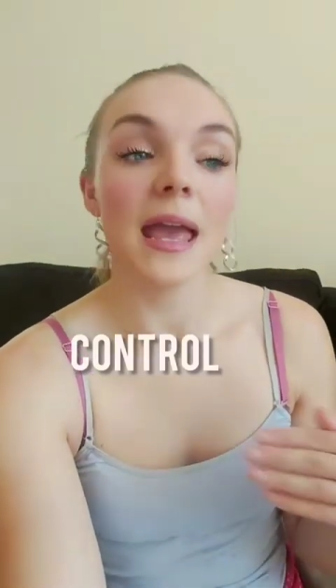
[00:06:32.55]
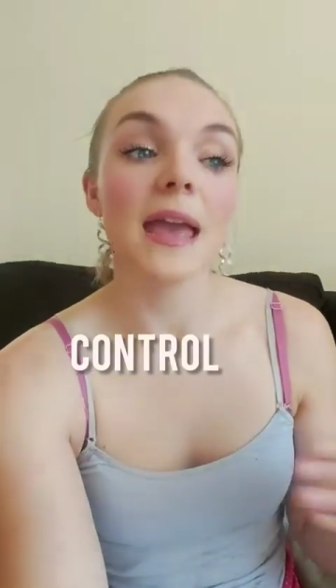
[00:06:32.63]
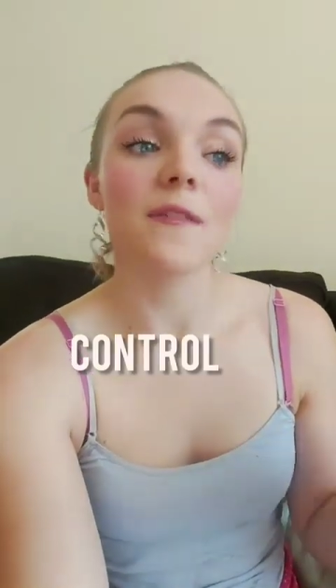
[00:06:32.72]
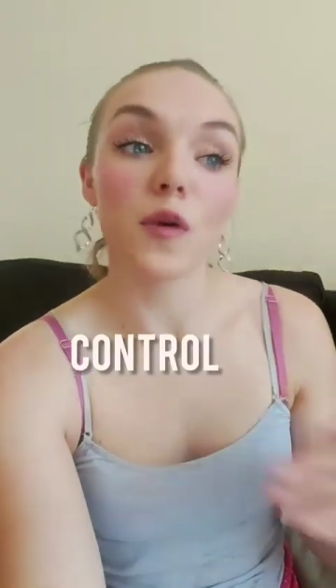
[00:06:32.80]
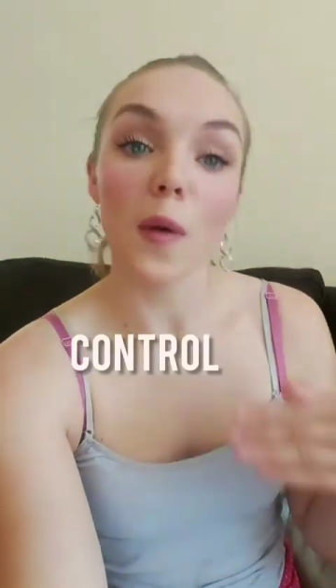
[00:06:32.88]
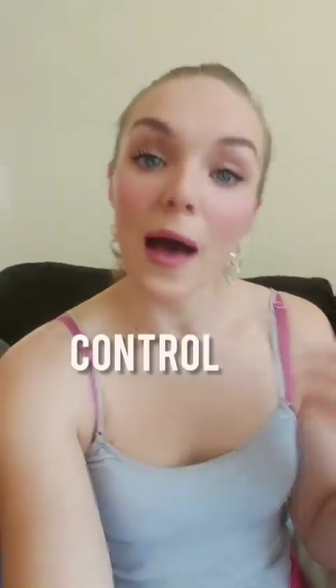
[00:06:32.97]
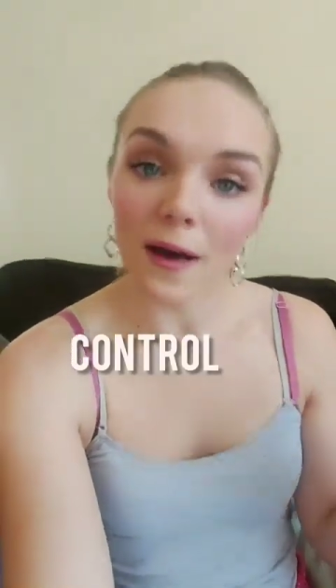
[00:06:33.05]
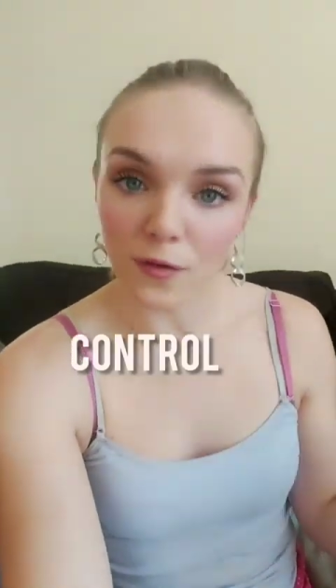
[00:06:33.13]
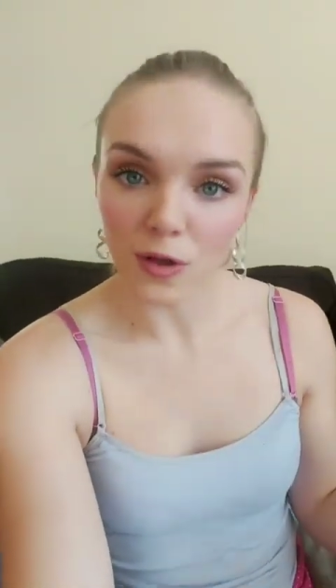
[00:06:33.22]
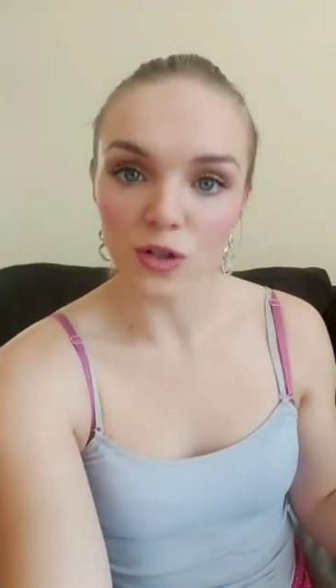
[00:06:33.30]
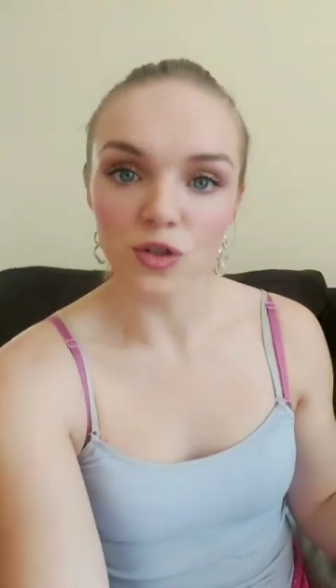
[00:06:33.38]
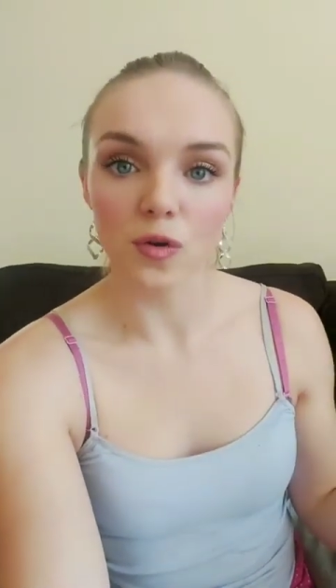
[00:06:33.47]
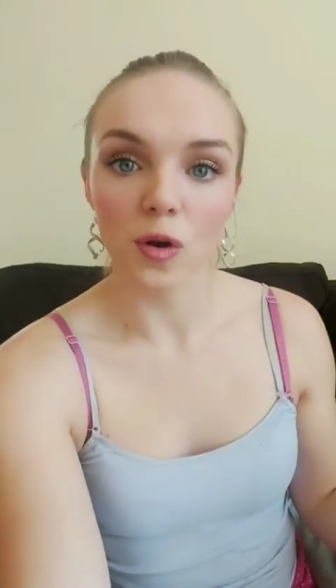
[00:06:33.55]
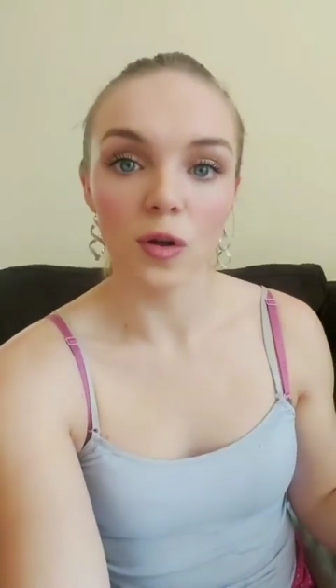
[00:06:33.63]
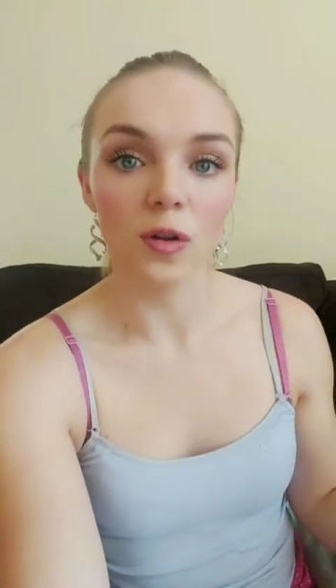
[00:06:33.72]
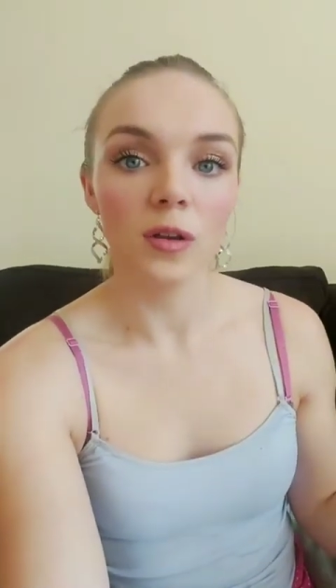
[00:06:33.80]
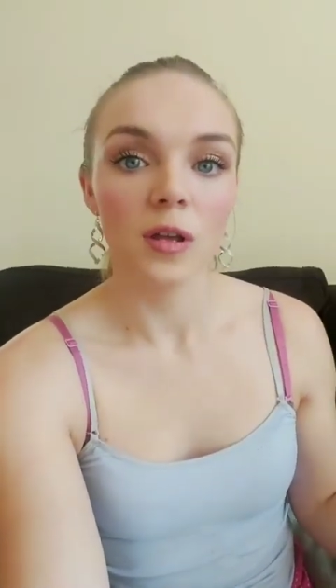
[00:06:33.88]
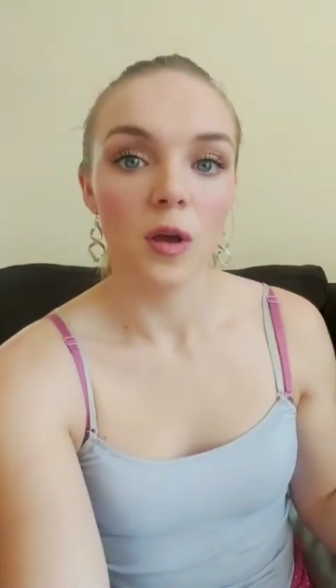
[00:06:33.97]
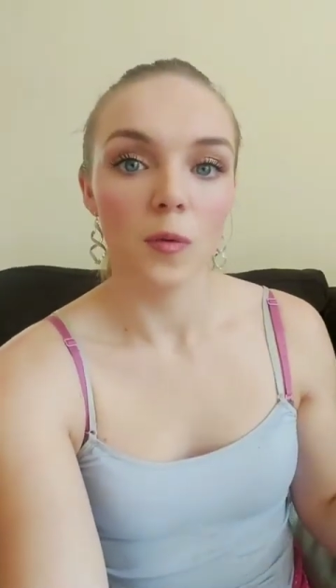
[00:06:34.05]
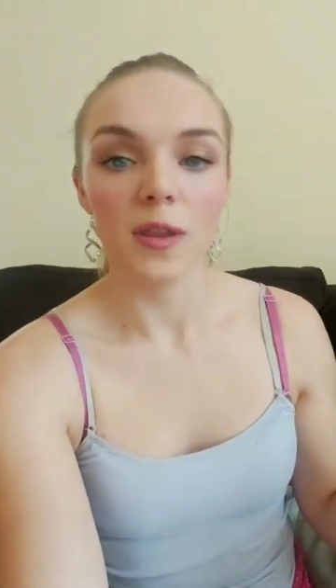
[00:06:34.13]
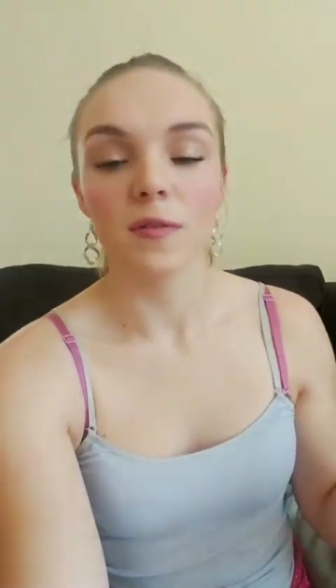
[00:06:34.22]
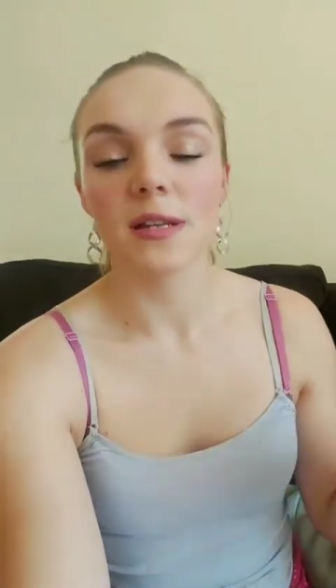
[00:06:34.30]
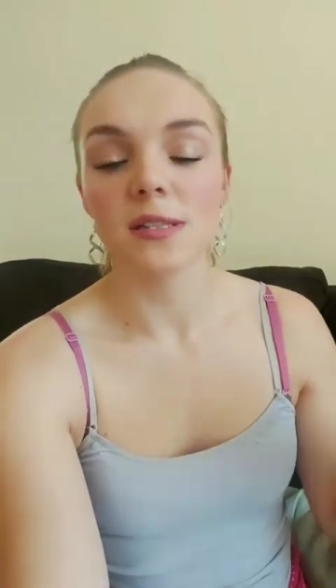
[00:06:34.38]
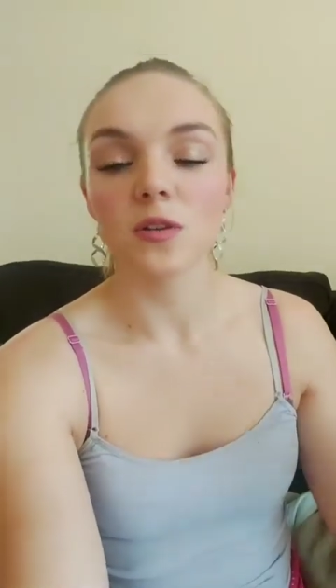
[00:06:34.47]
if you have control,
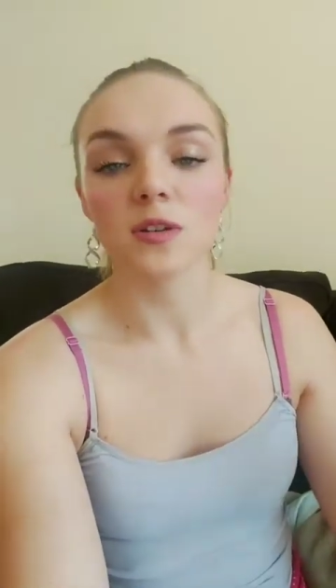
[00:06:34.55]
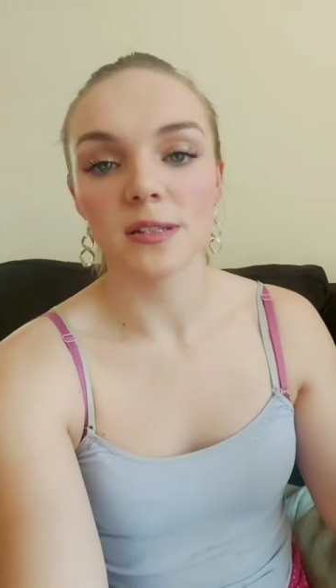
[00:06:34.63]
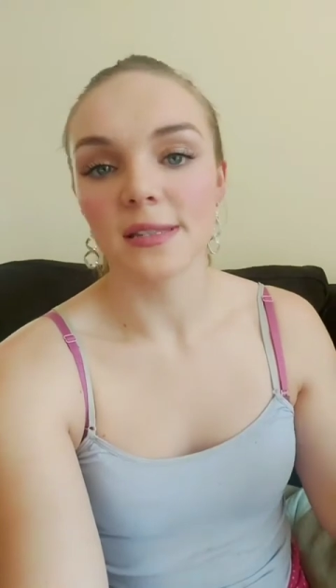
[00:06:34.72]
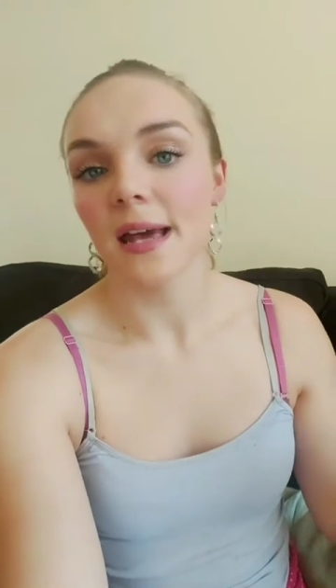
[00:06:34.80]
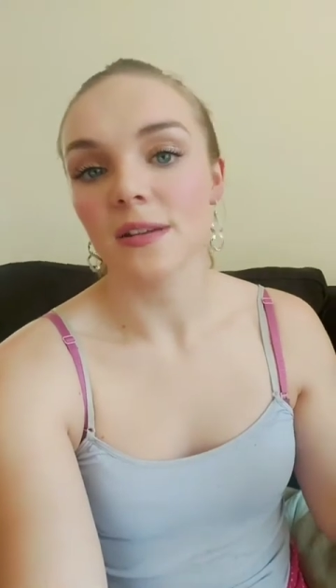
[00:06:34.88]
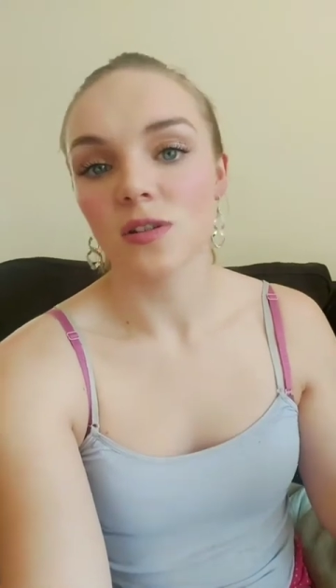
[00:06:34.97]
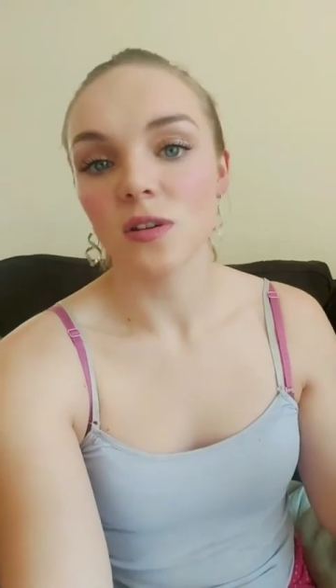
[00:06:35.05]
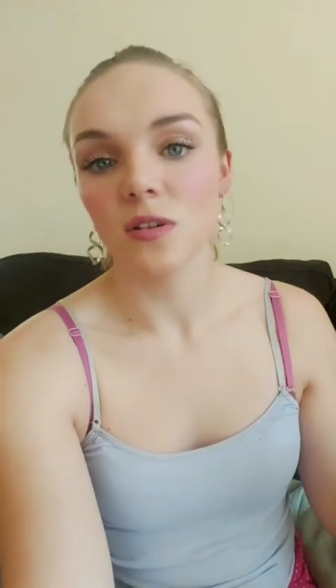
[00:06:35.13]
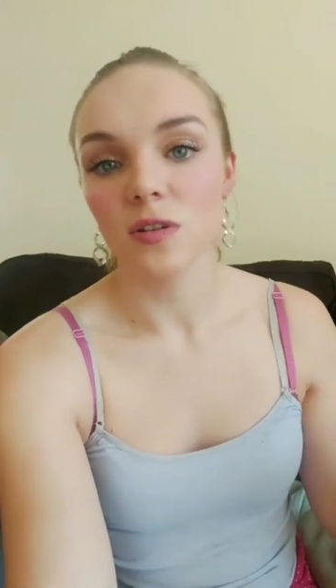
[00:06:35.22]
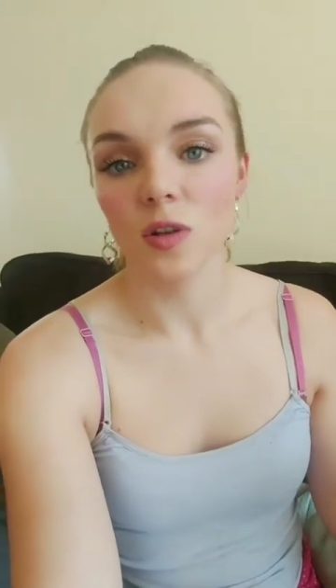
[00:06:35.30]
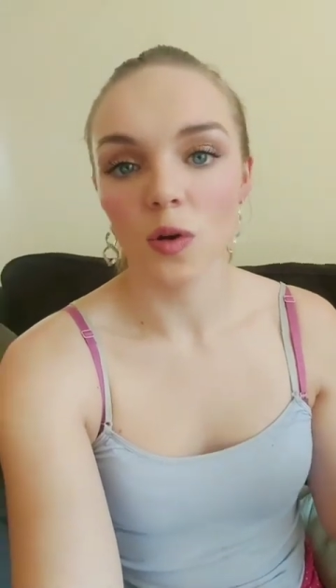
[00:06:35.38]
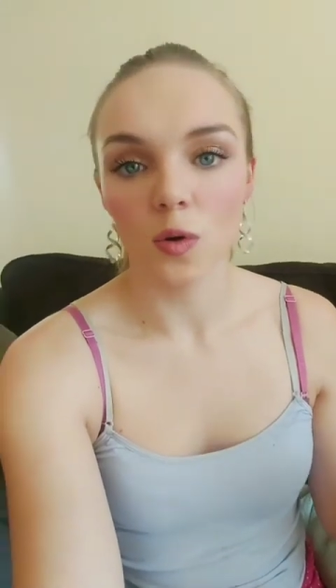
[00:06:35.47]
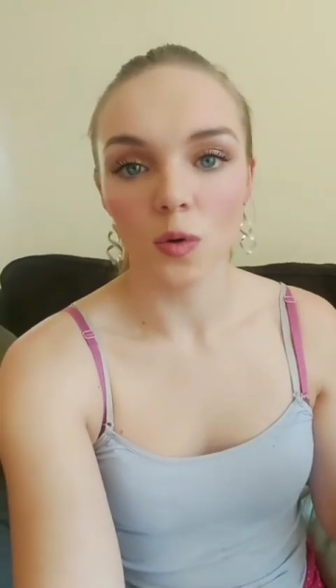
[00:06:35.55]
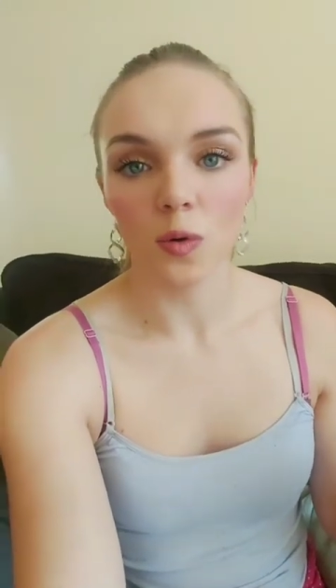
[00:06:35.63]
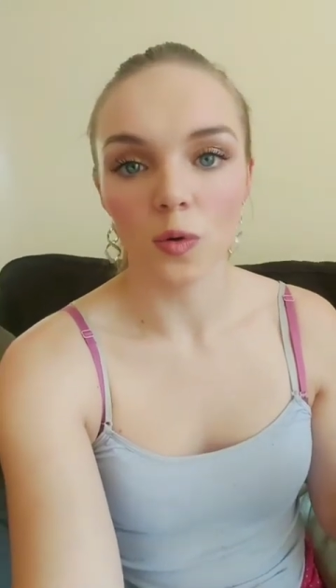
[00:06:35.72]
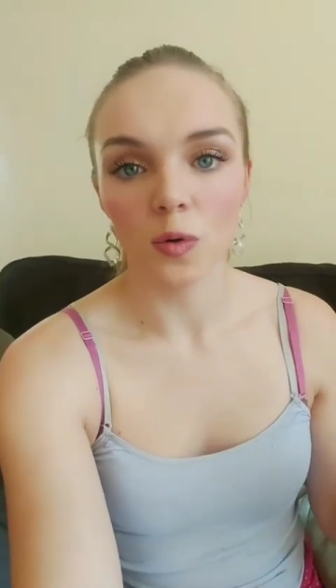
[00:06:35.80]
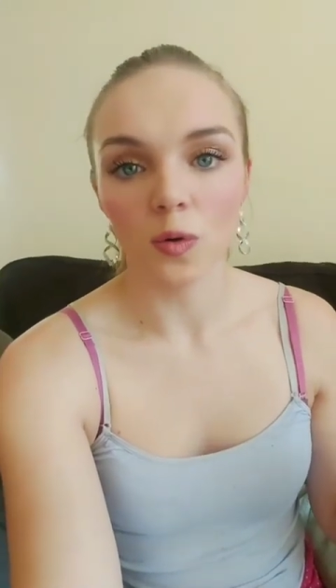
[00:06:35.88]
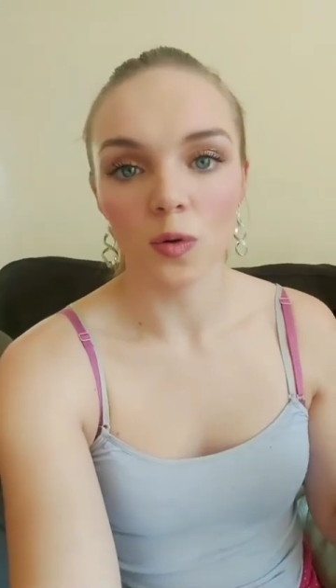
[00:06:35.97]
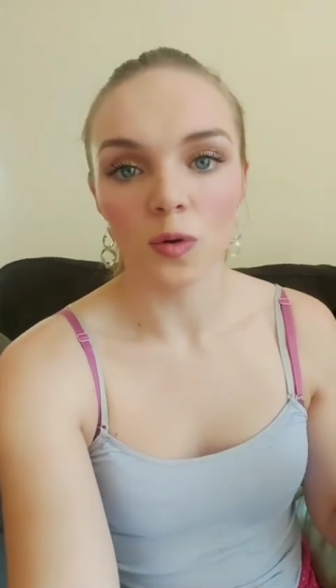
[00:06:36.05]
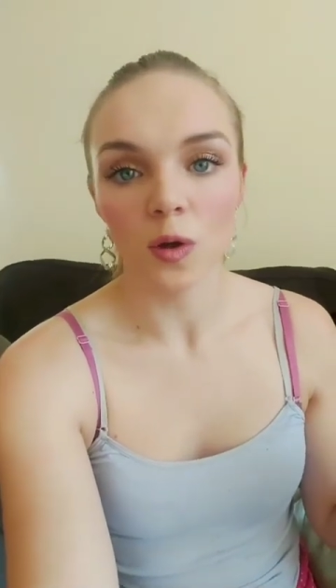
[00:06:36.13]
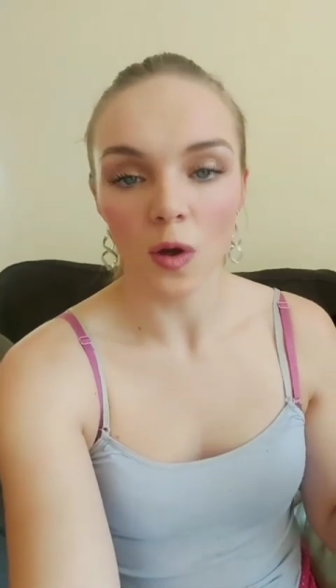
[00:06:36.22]
whether it's under saddle or